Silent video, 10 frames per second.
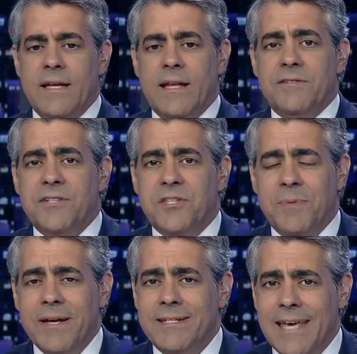Now,
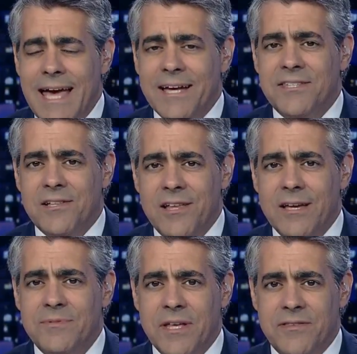despite TAG's
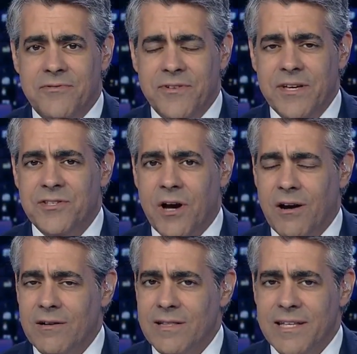claims that the fees
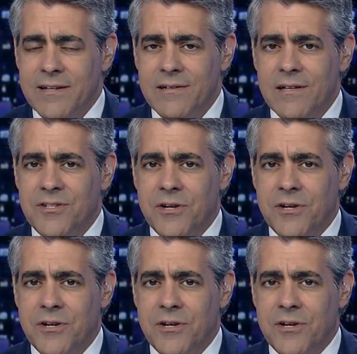are legal,